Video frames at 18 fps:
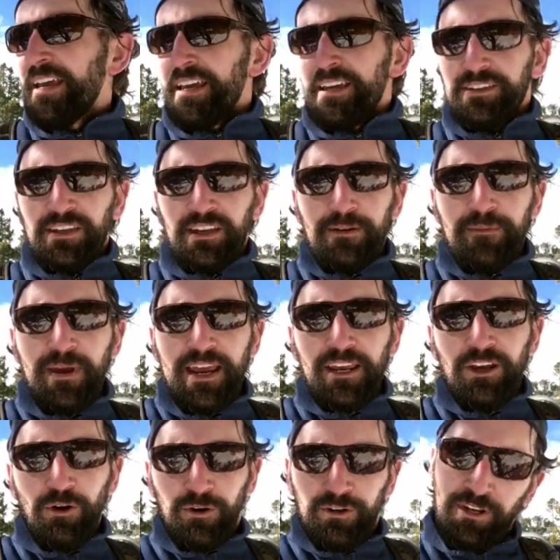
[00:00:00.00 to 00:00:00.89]
is gonna
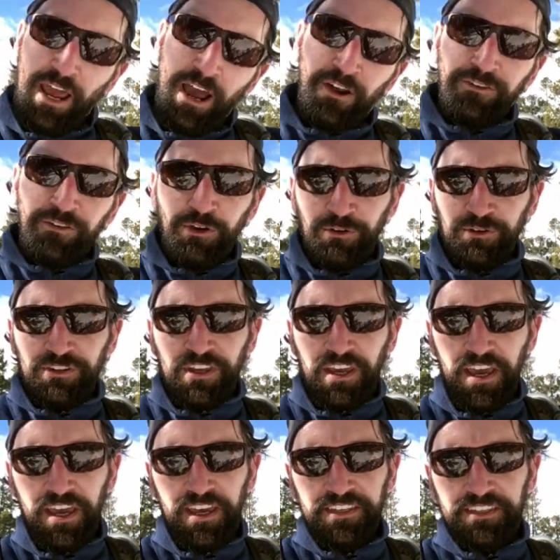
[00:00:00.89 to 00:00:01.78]
make going down
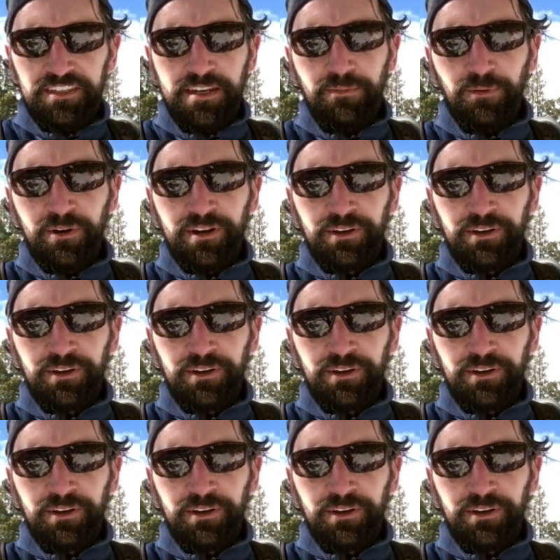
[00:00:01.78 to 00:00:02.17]
those steeper